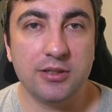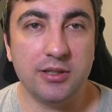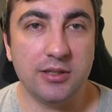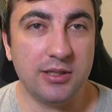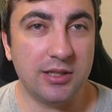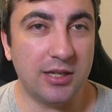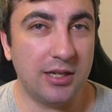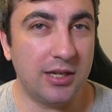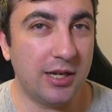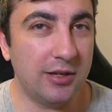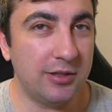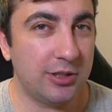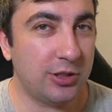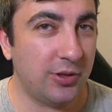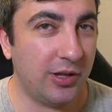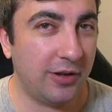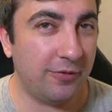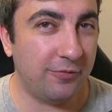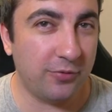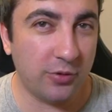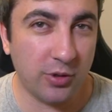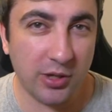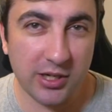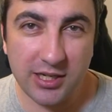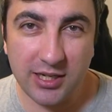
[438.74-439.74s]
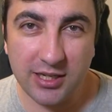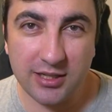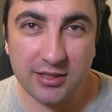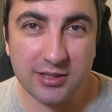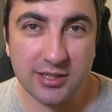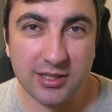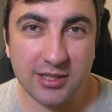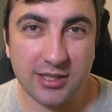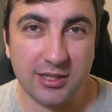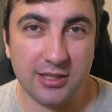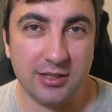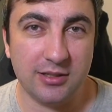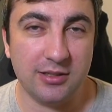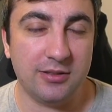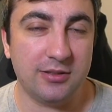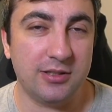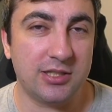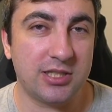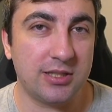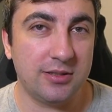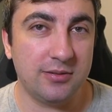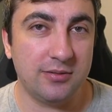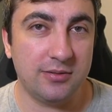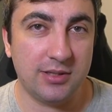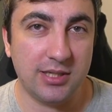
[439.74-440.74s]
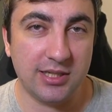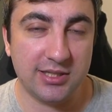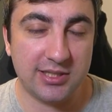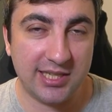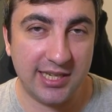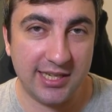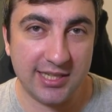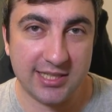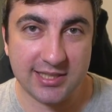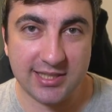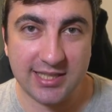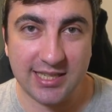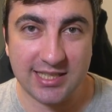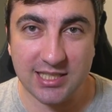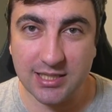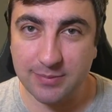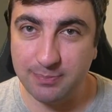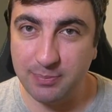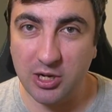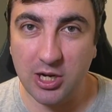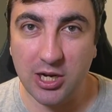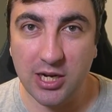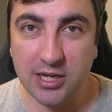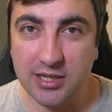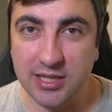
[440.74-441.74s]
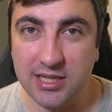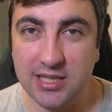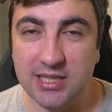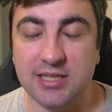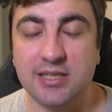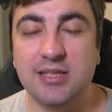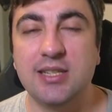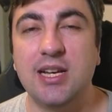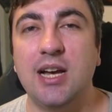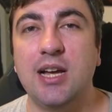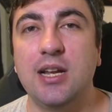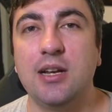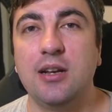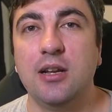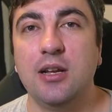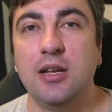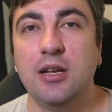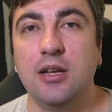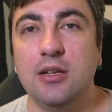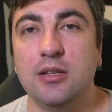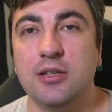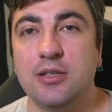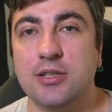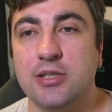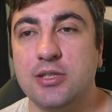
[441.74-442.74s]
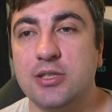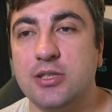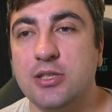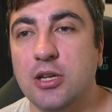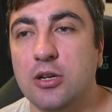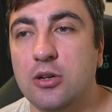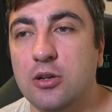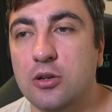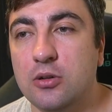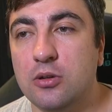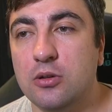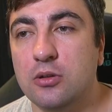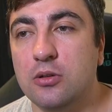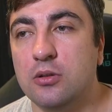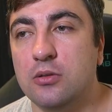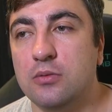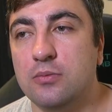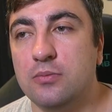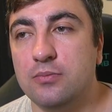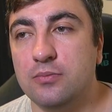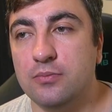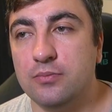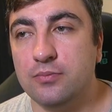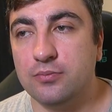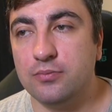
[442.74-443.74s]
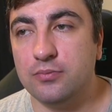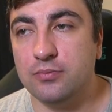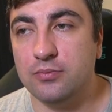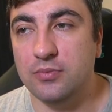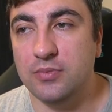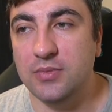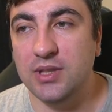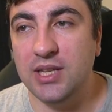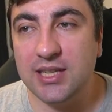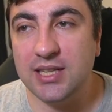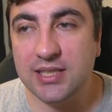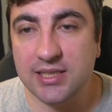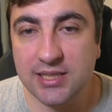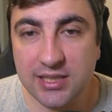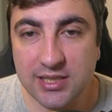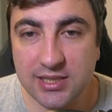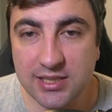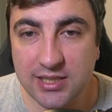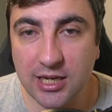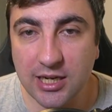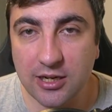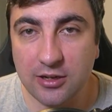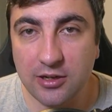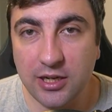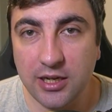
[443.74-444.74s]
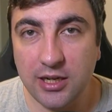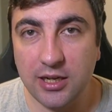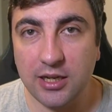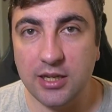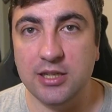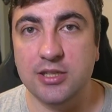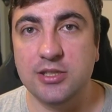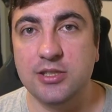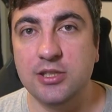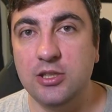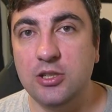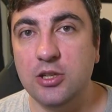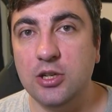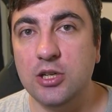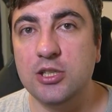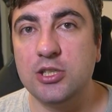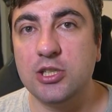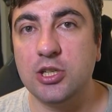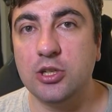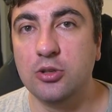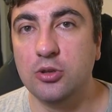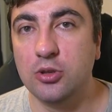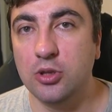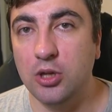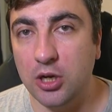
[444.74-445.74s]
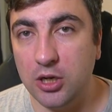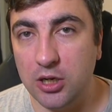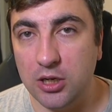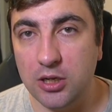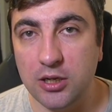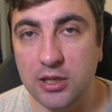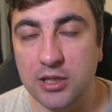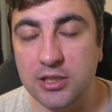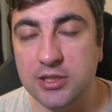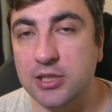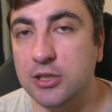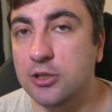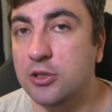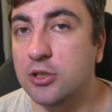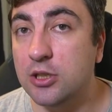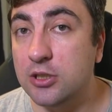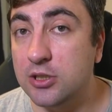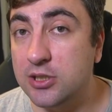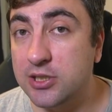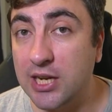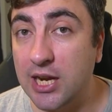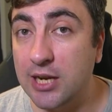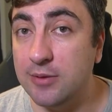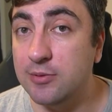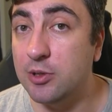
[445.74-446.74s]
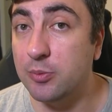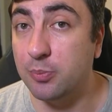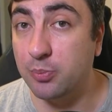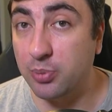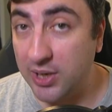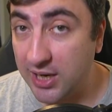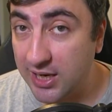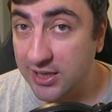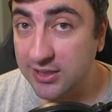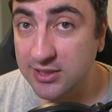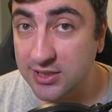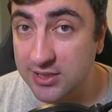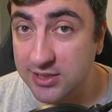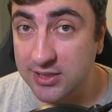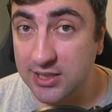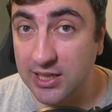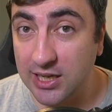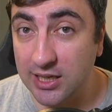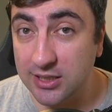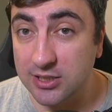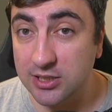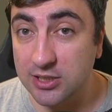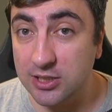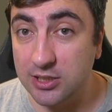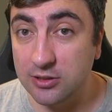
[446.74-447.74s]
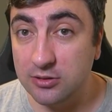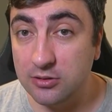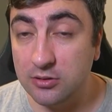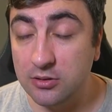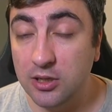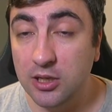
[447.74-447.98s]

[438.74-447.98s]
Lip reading: Avoiding the ticks that spawn is not so necessary. It's good to learn. It's a good time to practice that too.